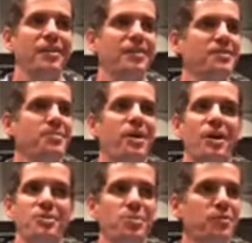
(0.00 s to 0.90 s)
It is
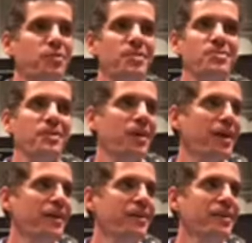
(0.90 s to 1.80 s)
impossible for him to lie.
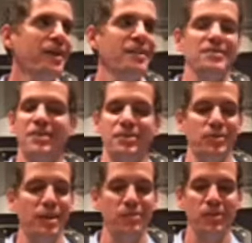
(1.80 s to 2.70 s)
And he said he'll
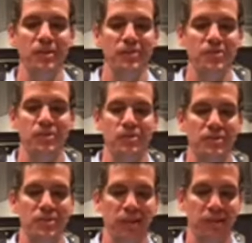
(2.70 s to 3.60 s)
never leave us nor
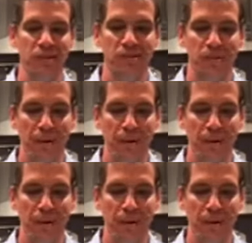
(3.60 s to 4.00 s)
forsake us.